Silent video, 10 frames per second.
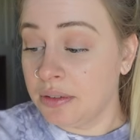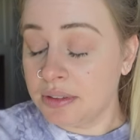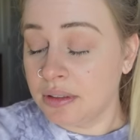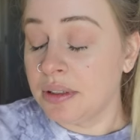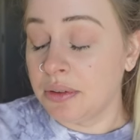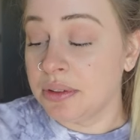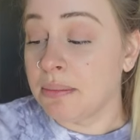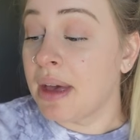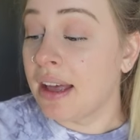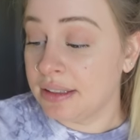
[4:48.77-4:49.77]
It was a, it was a
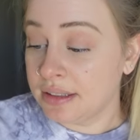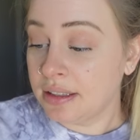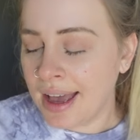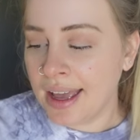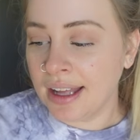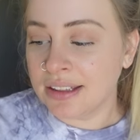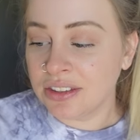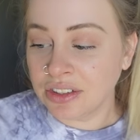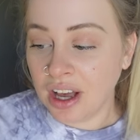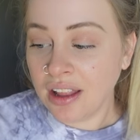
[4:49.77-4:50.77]
mess. I had
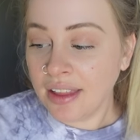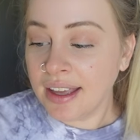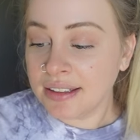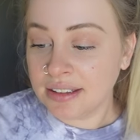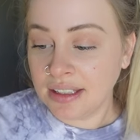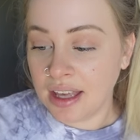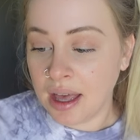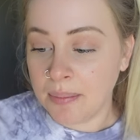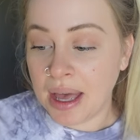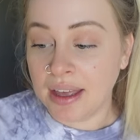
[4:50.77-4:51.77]
snot like
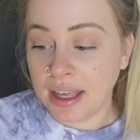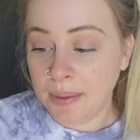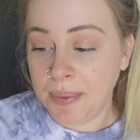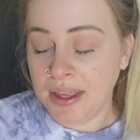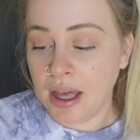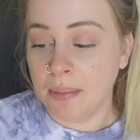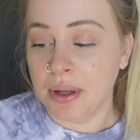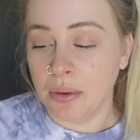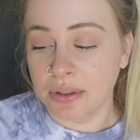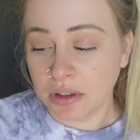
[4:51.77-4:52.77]
CM at 8 p.m.,
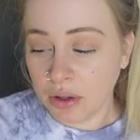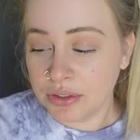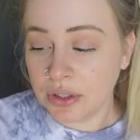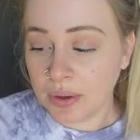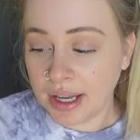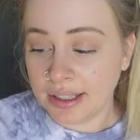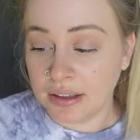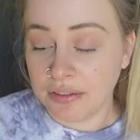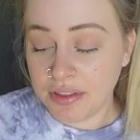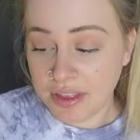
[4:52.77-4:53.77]
but it was also
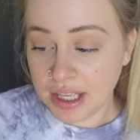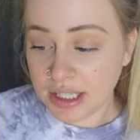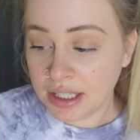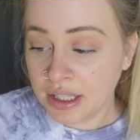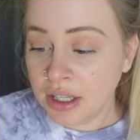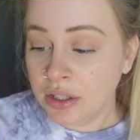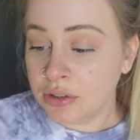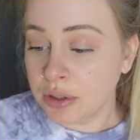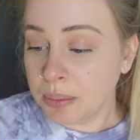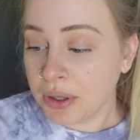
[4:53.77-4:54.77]
kind of thick,
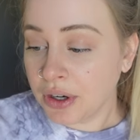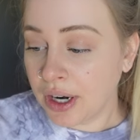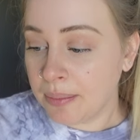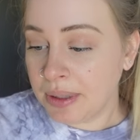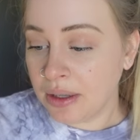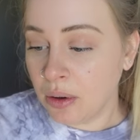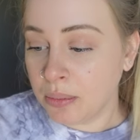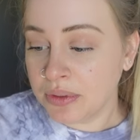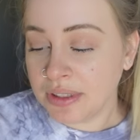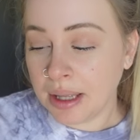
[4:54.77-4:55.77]
super crampy,
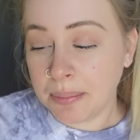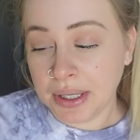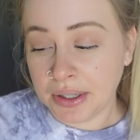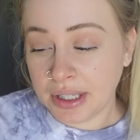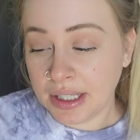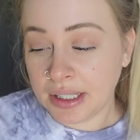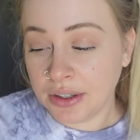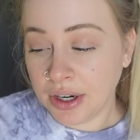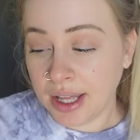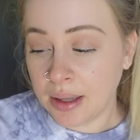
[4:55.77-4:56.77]
almost like period
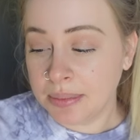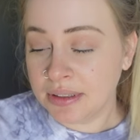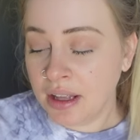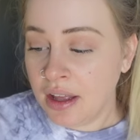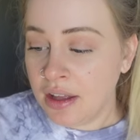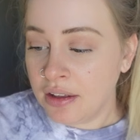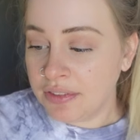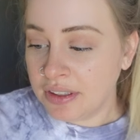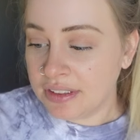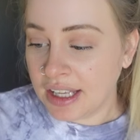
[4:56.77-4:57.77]
cramps.
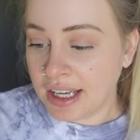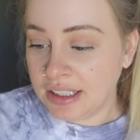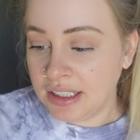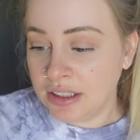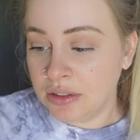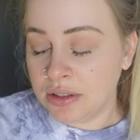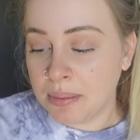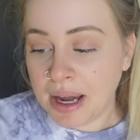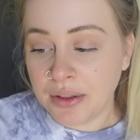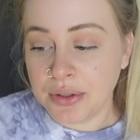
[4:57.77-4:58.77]
Feels like I need to use the
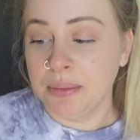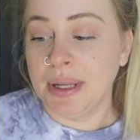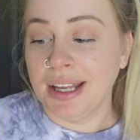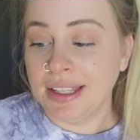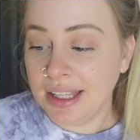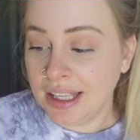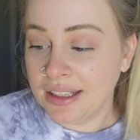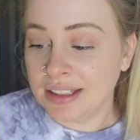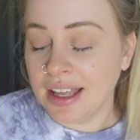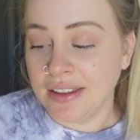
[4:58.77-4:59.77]
bathroom, but I
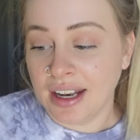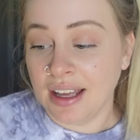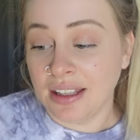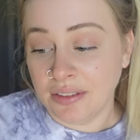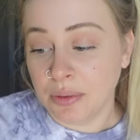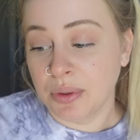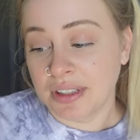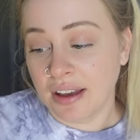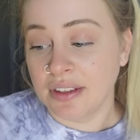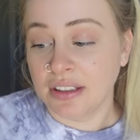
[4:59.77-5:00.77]
can't. And then I even was
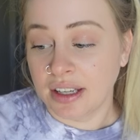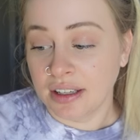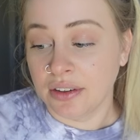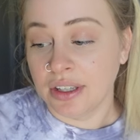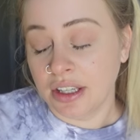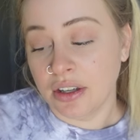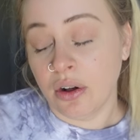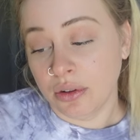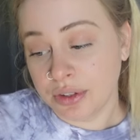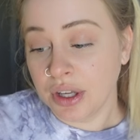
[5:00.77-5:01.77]
having diarrhea
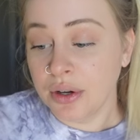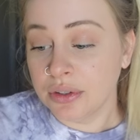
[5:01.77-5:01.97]
also.